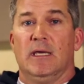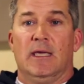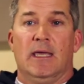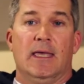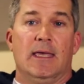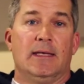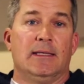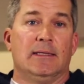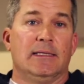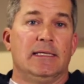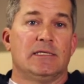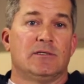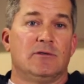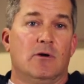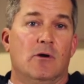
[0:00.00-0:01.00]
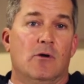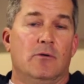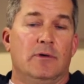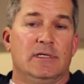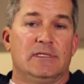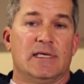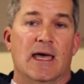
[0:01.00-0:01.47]
and at least know
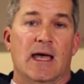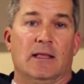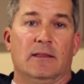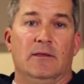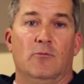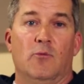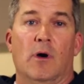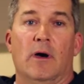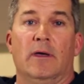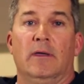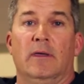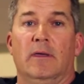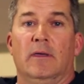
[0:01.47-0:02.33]
exactly what